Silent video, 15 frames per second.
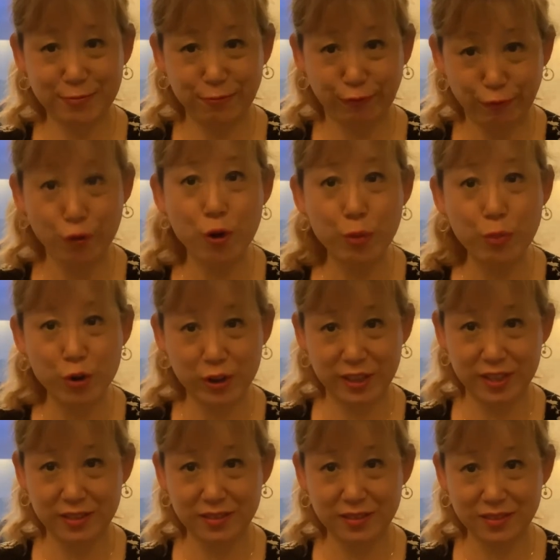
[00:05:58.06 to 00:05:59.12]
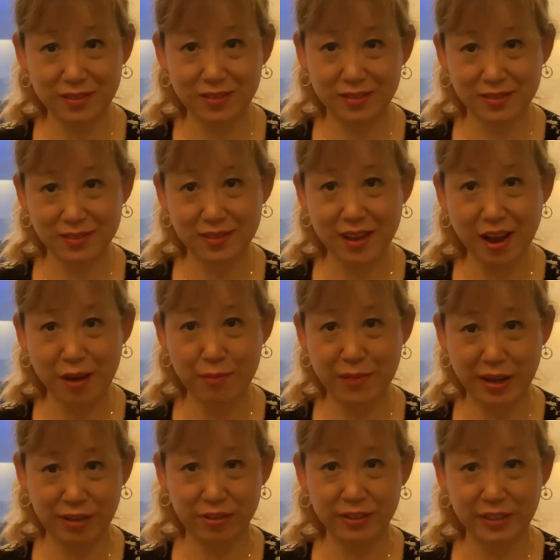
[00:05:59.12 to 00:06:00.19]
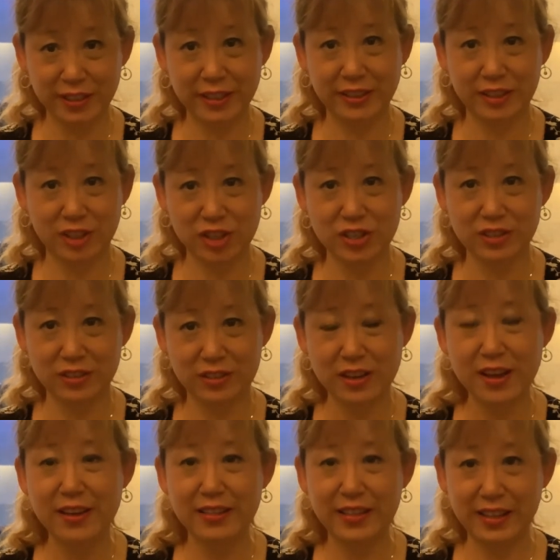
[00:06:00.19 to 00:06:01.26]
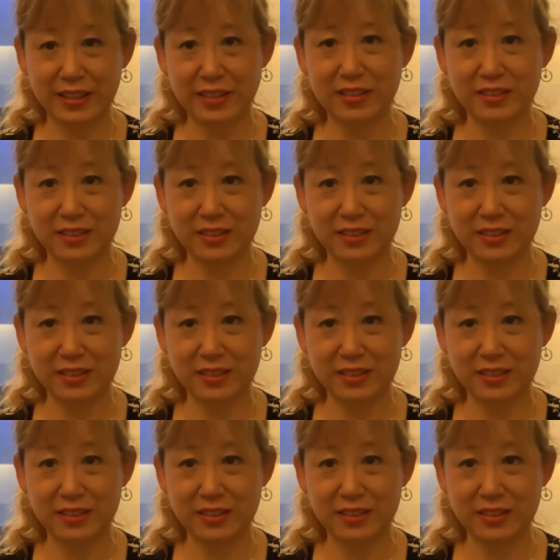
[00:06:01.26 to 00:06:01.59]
4 portions of macaroni and cheese. That is